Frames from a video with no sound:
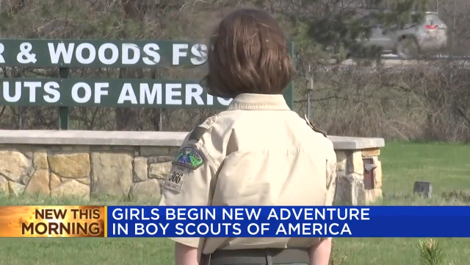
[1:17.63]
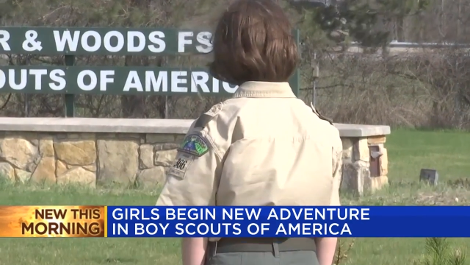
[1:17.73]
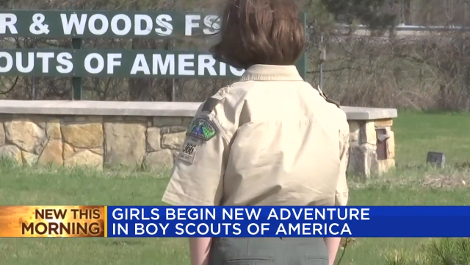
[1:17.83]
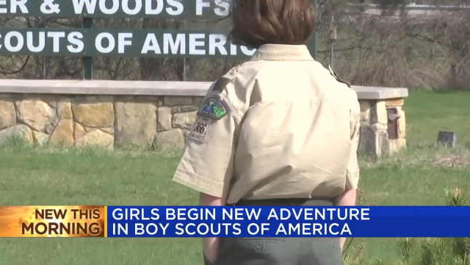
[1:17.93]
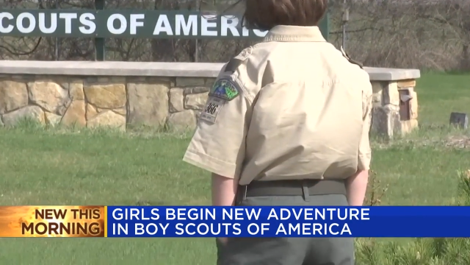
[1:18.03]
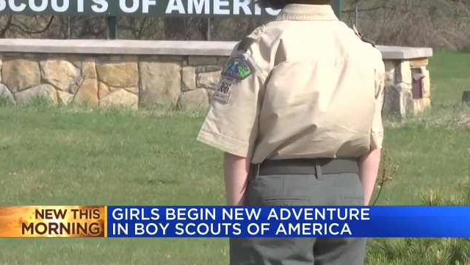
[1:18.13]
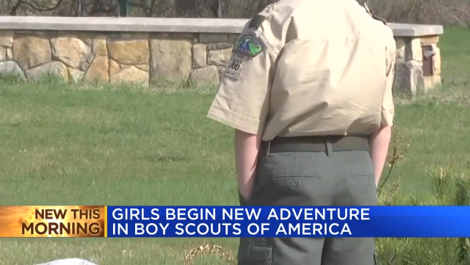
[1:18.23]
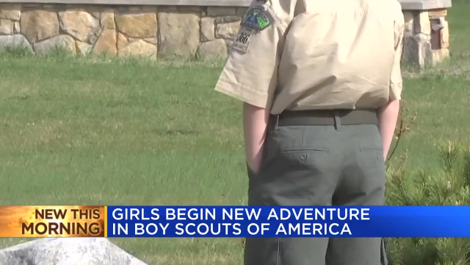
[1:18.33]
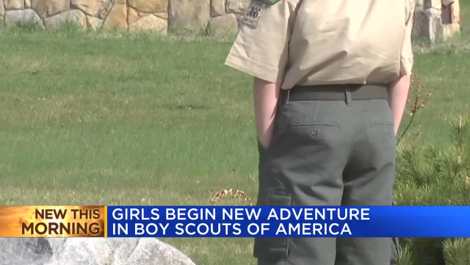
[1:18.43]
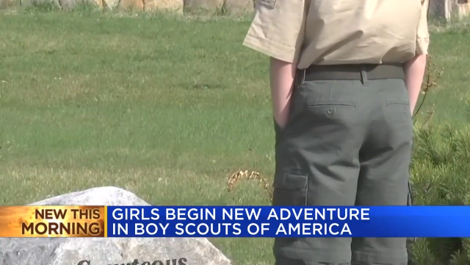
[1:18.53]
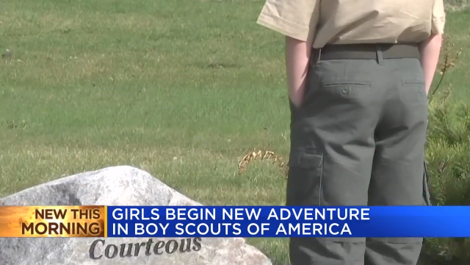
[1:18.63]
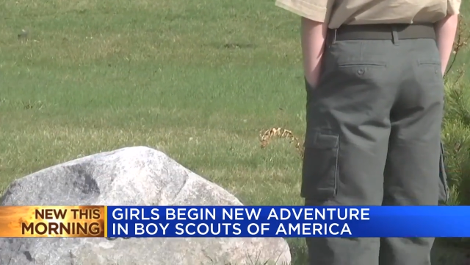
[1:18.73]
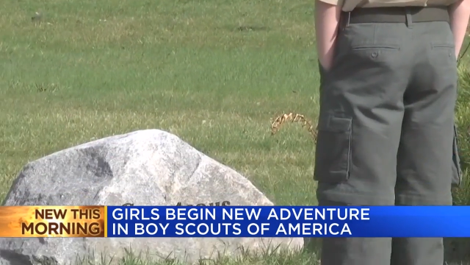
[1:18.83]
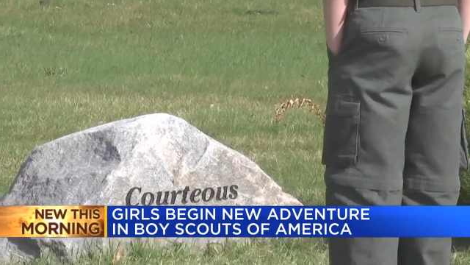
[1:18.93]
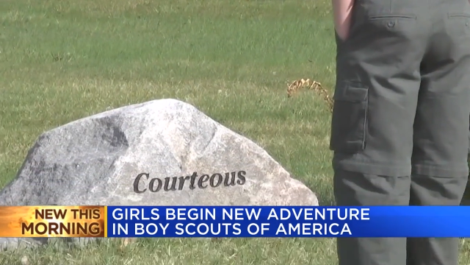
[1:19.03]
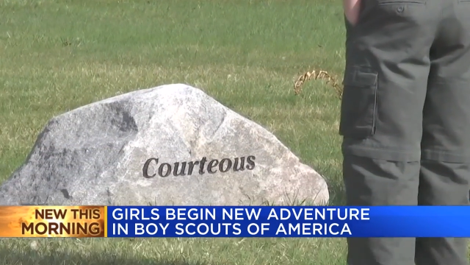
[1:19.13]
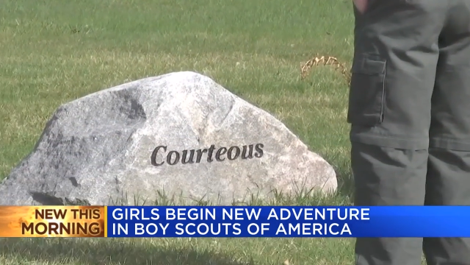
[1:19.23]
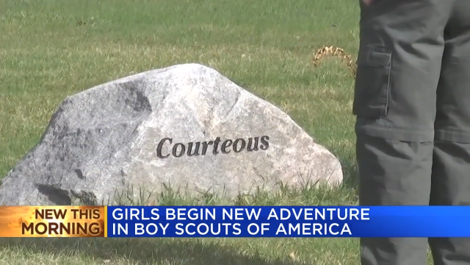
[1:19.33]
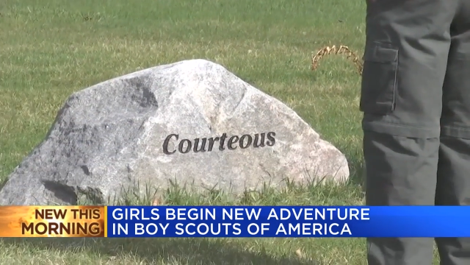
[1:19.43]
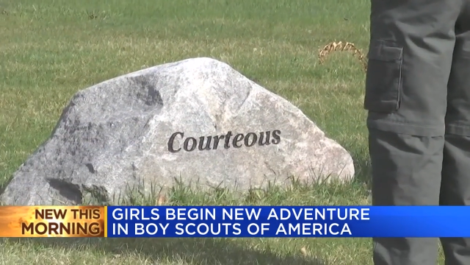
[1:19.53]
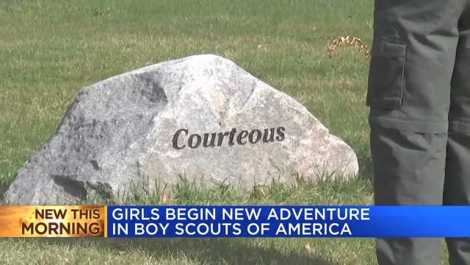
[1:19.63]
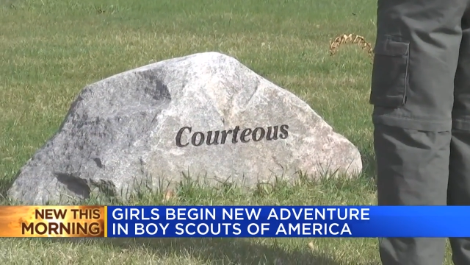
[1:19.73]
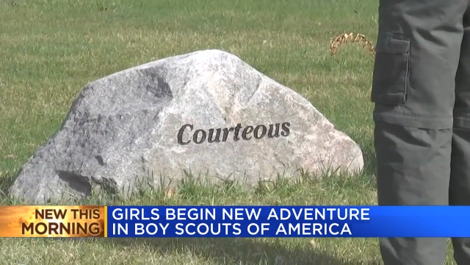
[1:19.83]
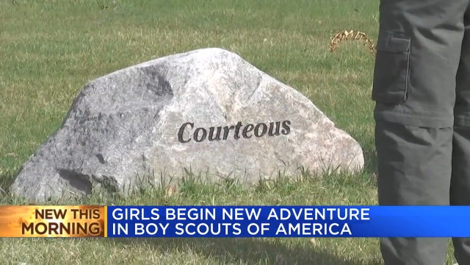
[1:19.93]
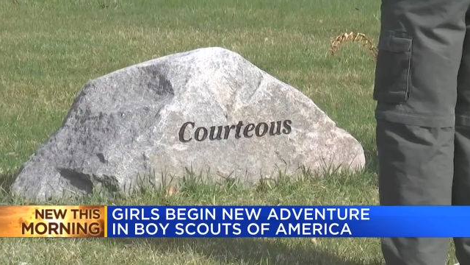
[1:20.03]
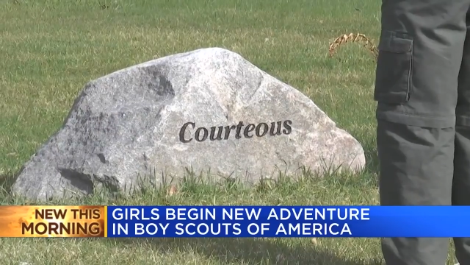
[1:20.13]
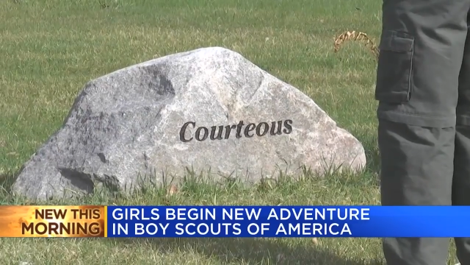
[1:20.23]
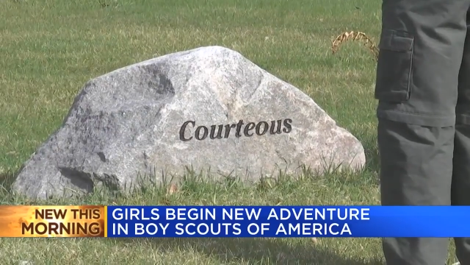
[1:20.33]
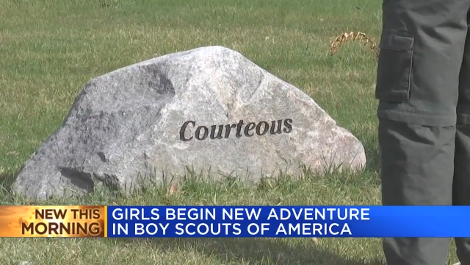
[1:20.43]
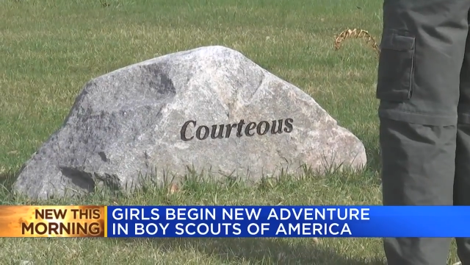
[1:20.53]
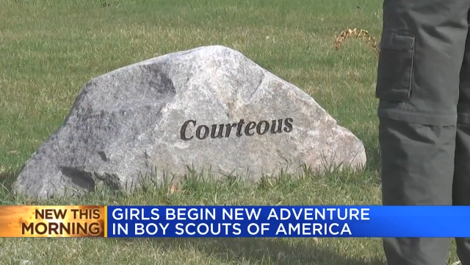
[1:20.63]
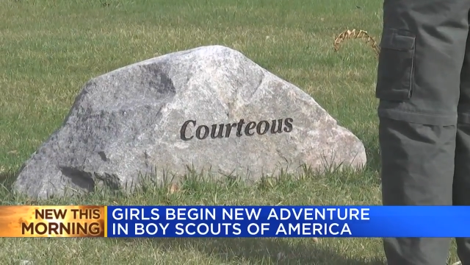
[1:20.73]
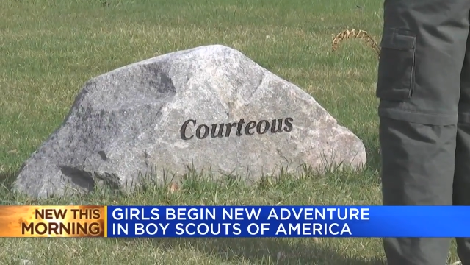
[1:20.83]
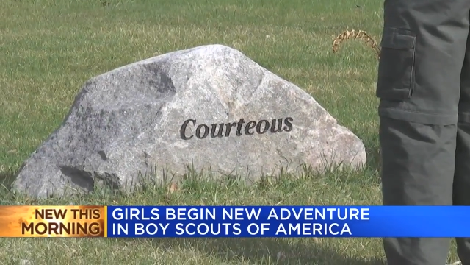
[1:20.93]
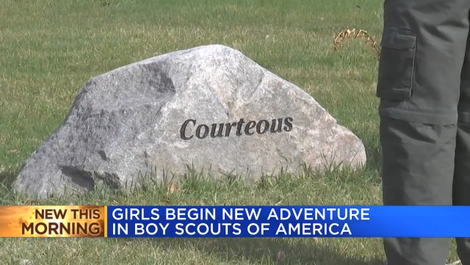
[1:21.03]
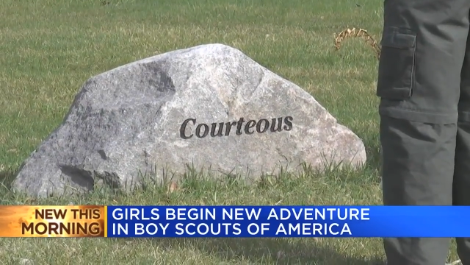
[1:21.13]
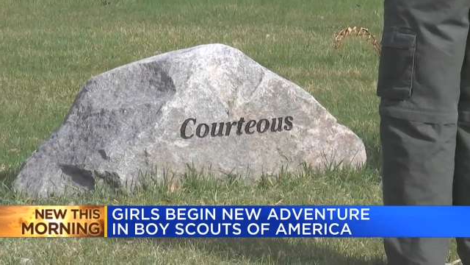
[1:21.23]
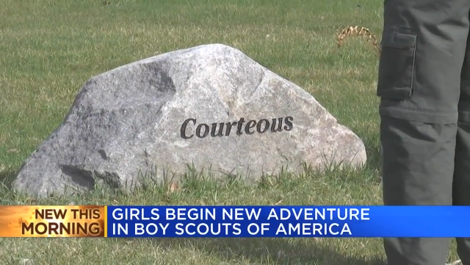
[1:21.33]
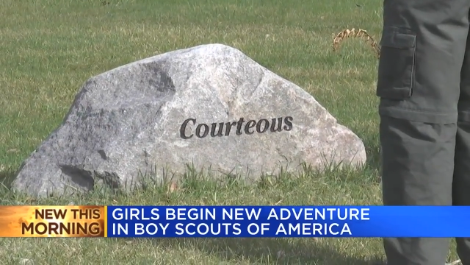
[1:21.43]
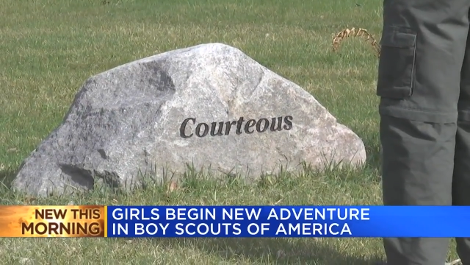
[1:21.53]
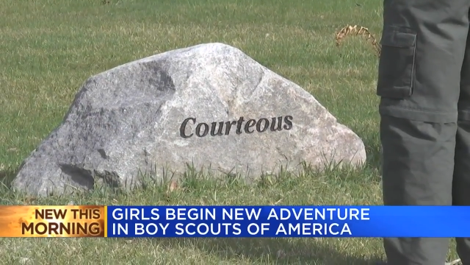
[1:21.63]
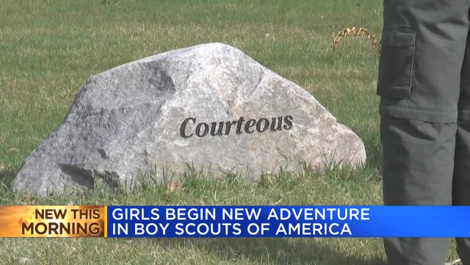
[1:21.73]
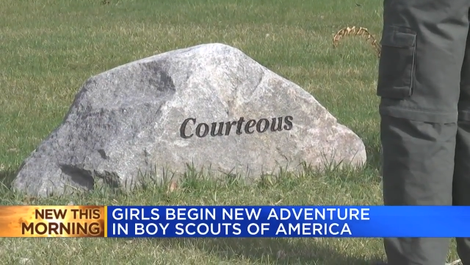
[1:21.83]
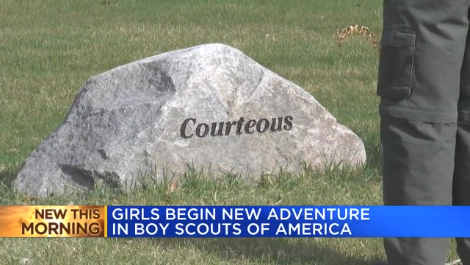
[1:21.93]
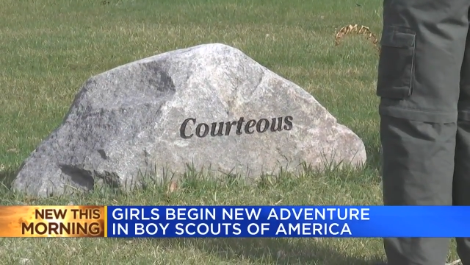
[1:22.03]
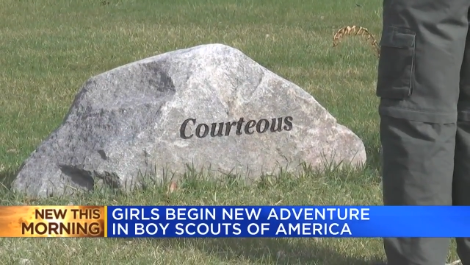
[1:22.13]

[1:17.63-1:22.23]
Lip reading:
[unreadable: no face in view]